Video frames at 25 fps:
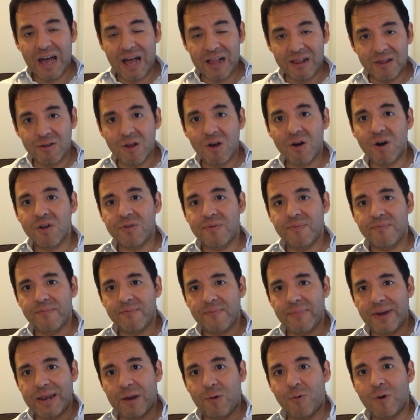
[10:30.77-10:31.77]
a
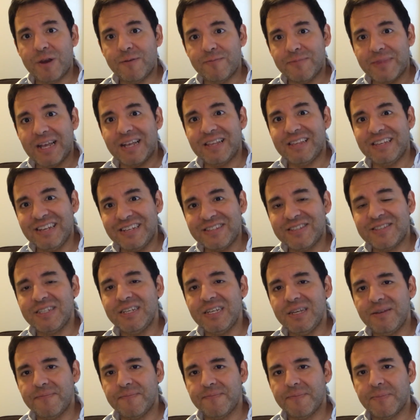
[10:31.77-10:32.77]
lot by the Quantum Techniques
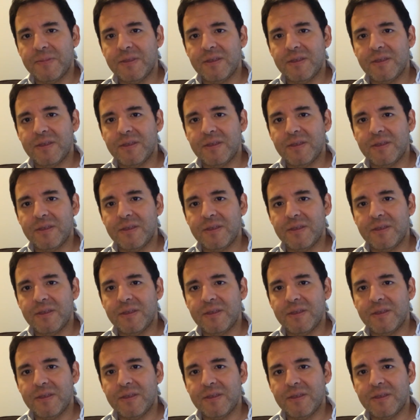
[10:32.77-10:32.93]
team,